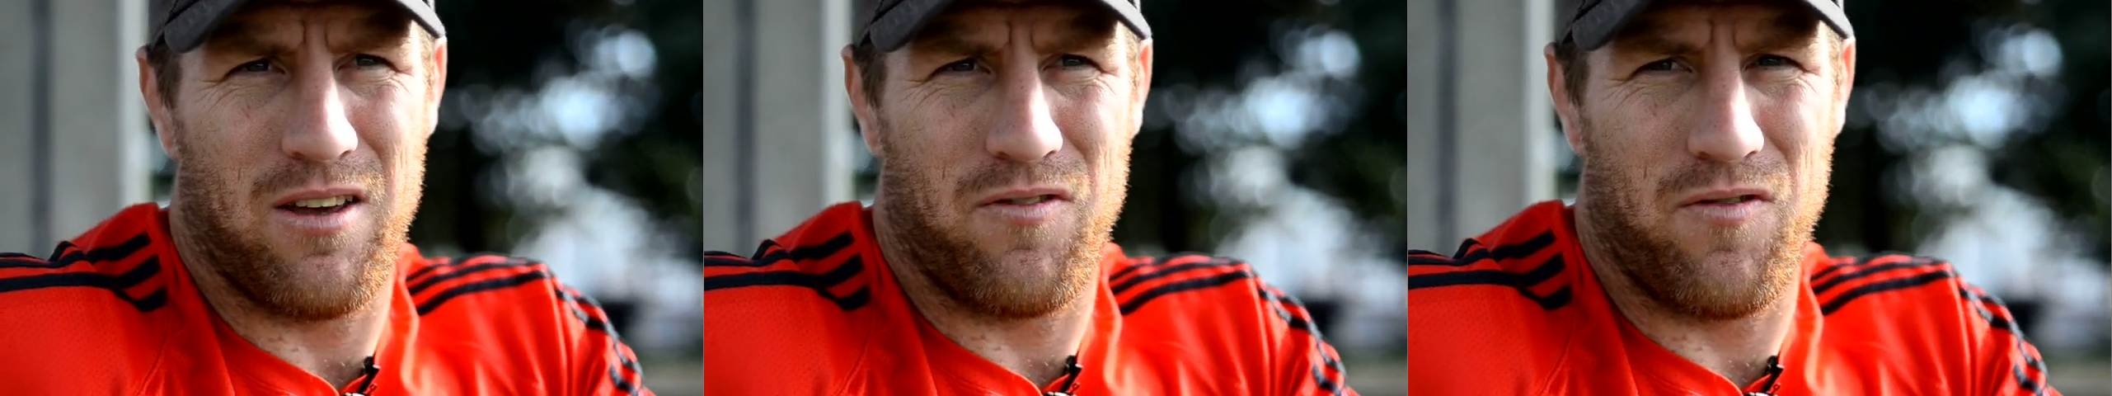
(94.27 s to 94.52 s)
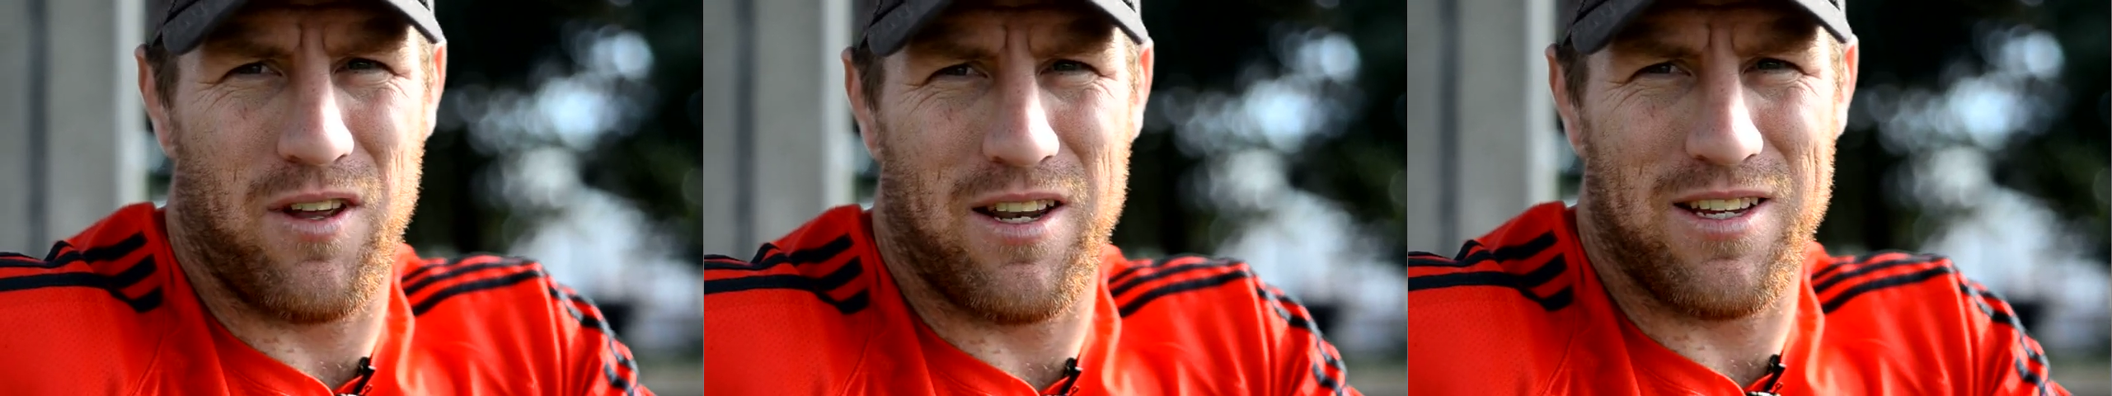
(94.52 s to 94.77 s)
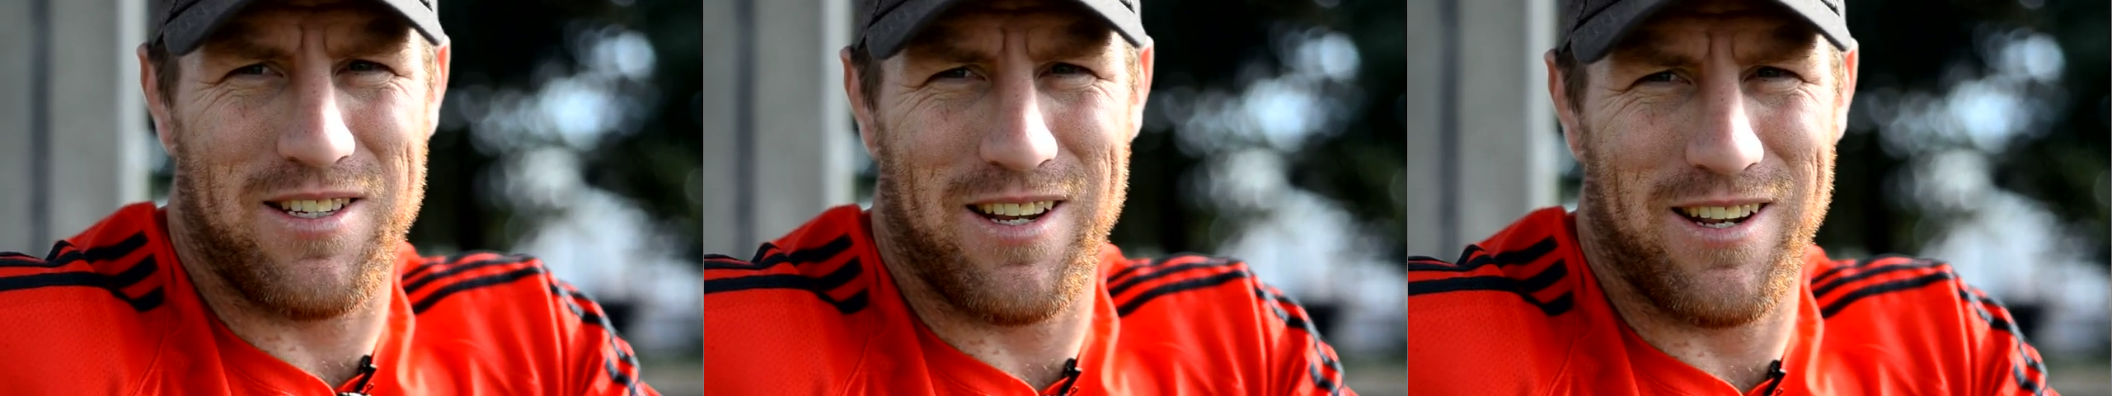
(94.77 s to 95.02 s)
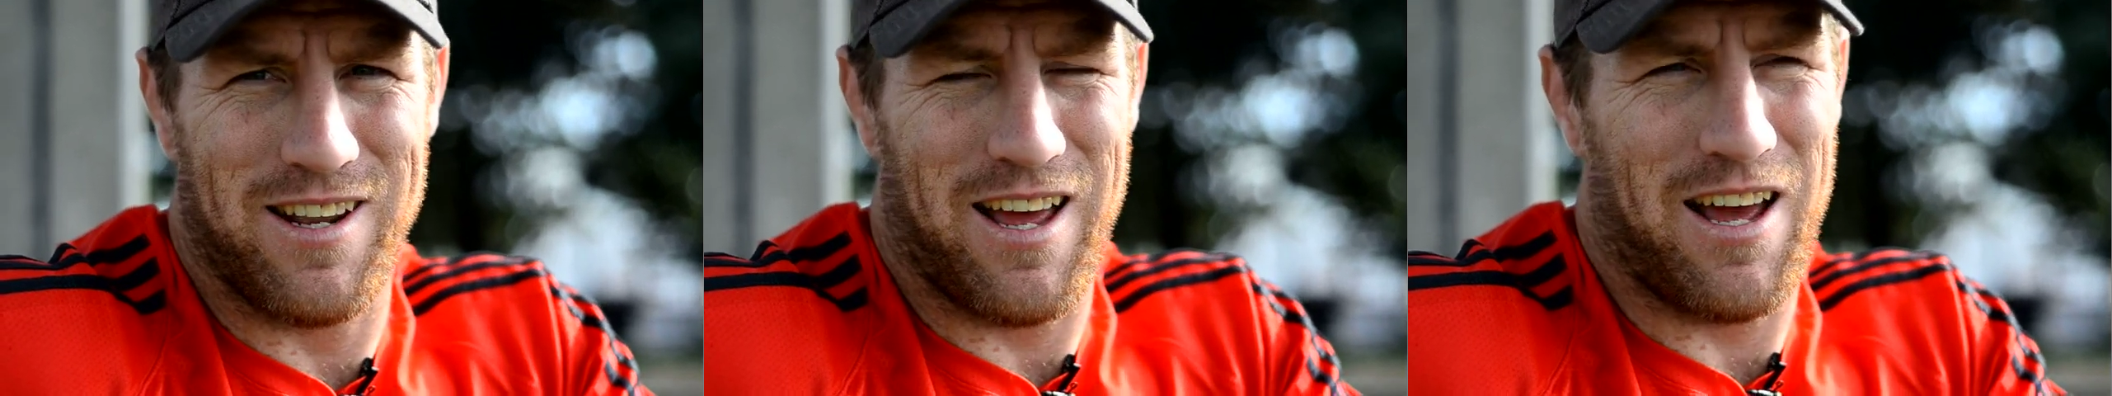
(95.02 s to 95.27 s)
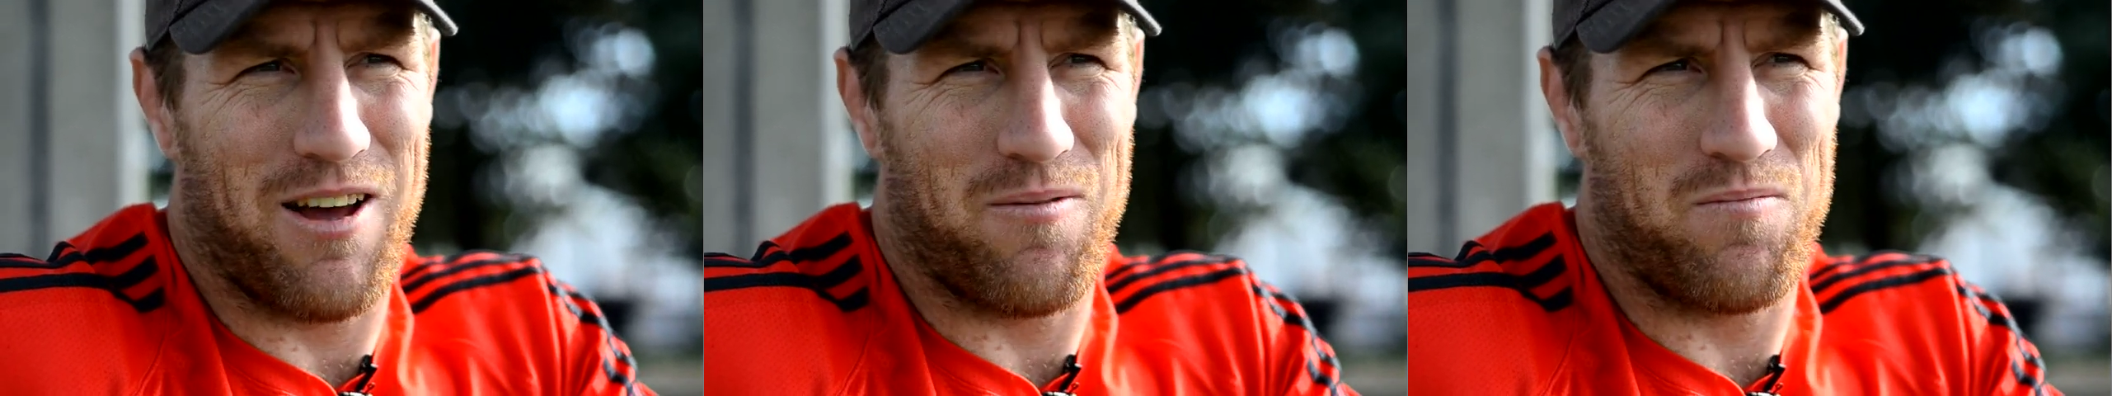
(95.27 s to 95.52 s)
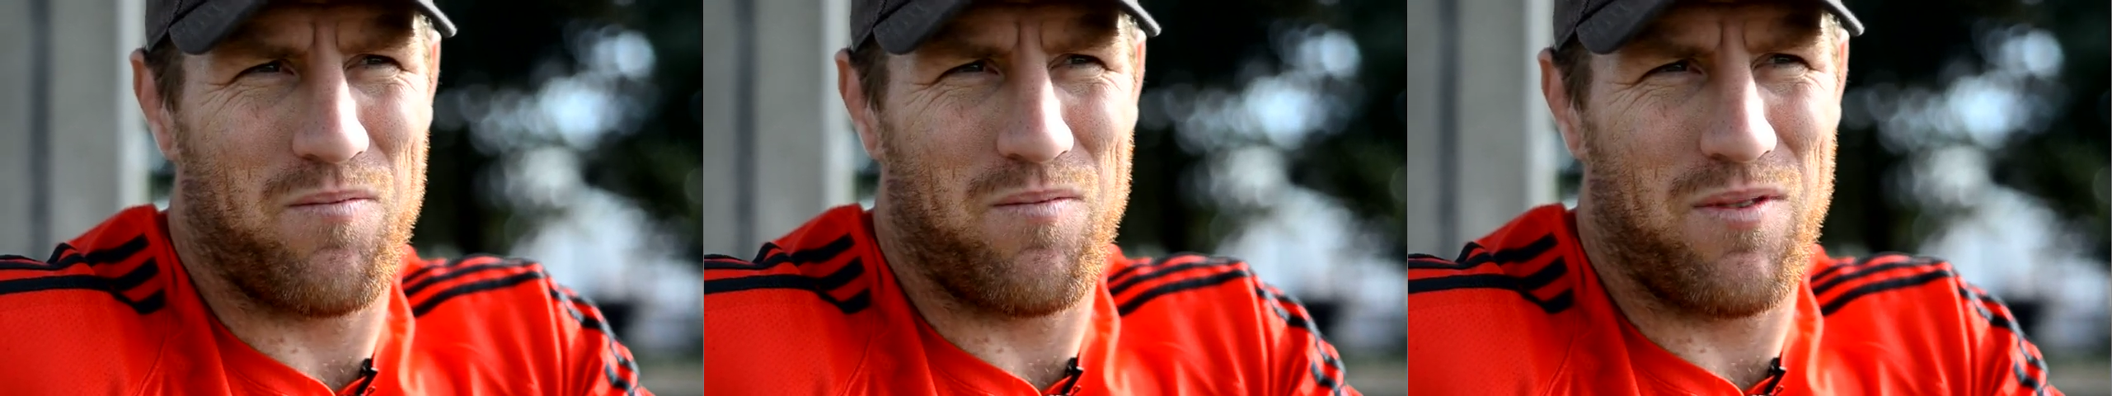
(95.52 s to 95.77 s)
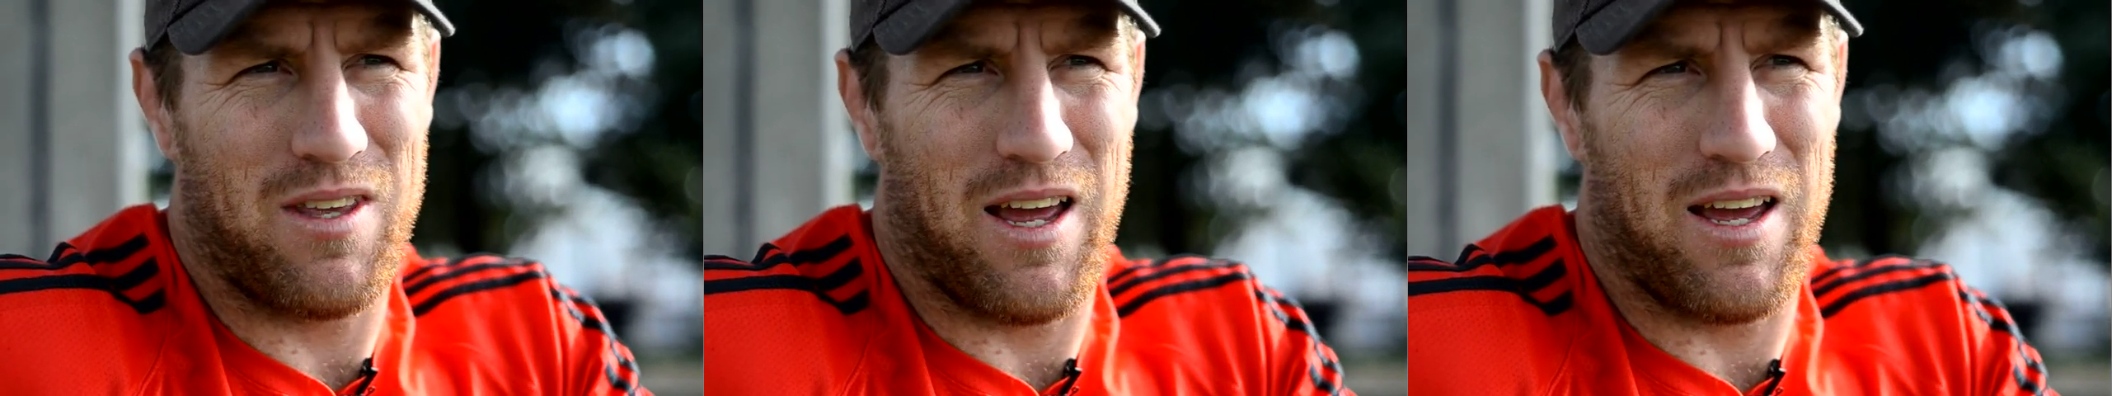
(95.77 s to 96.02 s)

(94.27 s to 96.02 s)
fitness and you